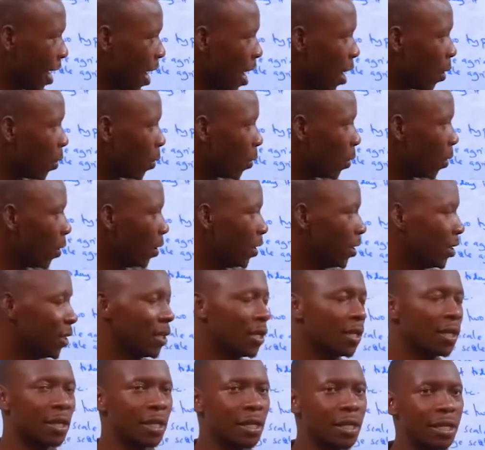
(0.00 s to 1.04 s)
now
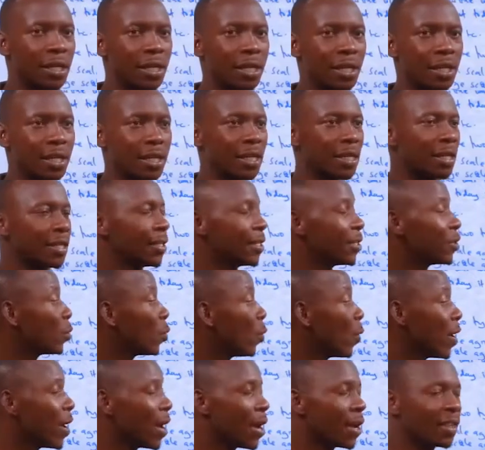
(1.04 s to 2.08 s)
it is
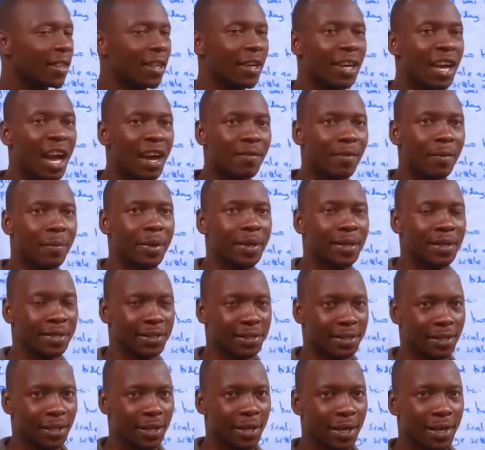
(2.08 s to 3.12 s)
where the
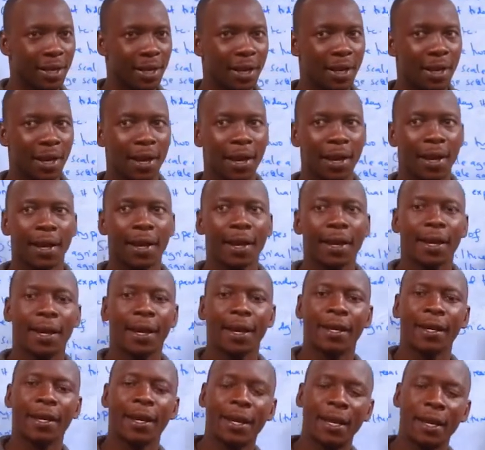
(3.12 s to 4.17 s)
governments
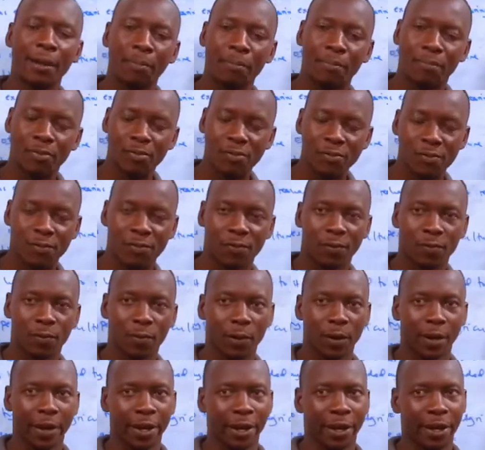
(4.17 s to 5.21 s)
can improve
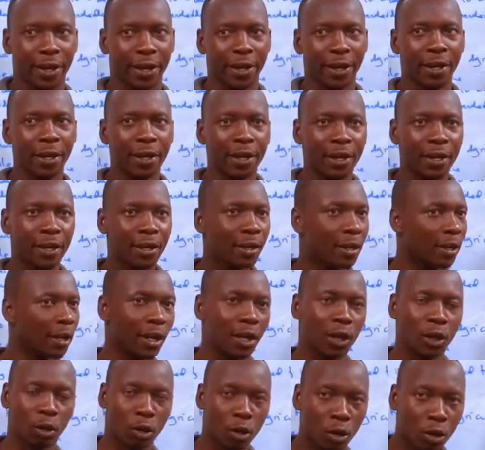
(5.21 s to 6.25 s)

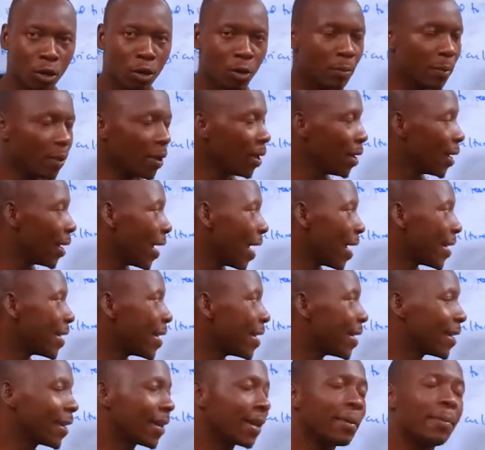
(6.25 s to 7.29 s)
in economy, and
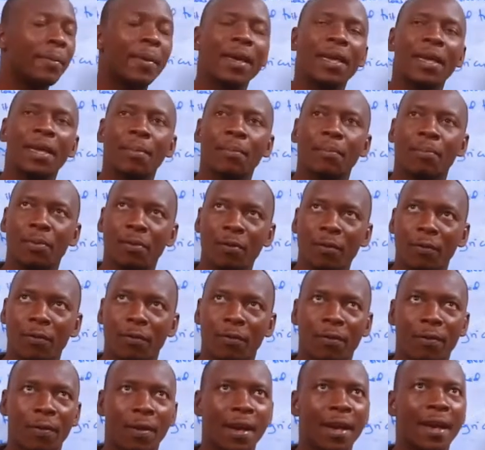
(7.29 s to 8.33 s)
it may improve
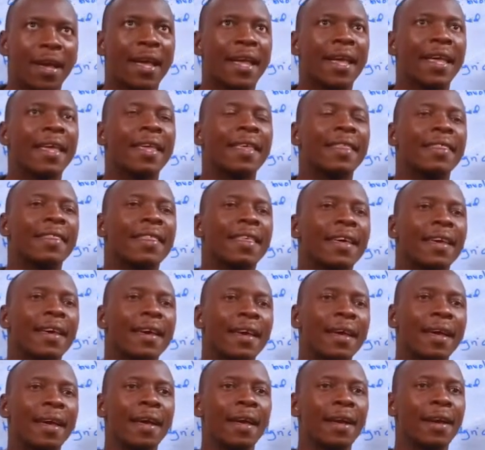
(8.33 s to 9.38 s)
in
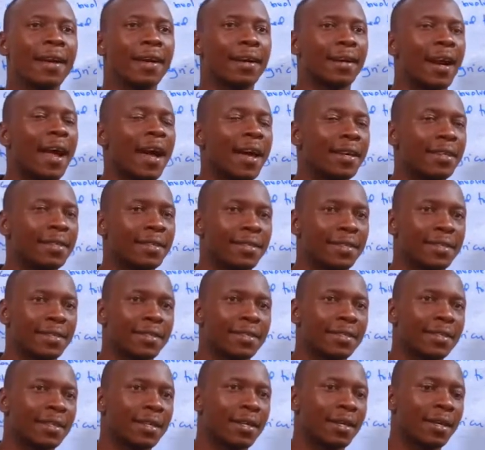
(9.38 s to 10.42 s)
the
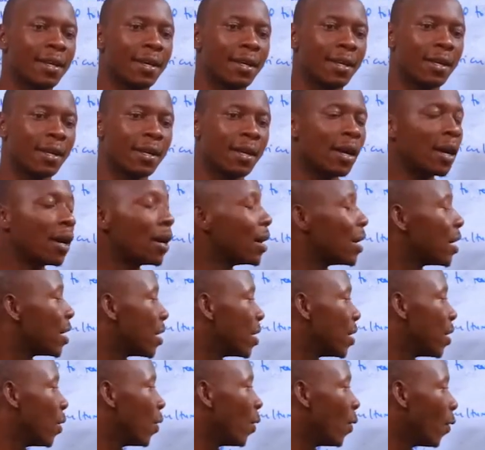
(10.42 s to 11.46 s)
rise
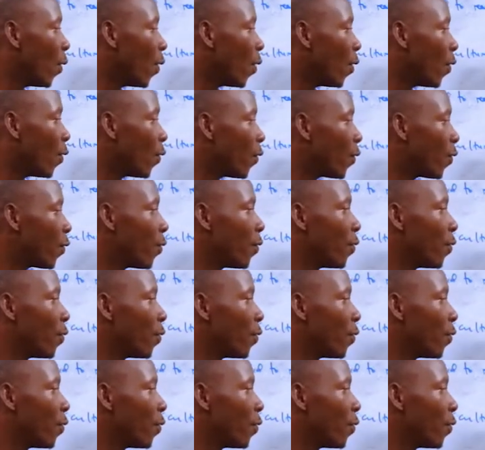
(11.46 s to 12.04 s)
of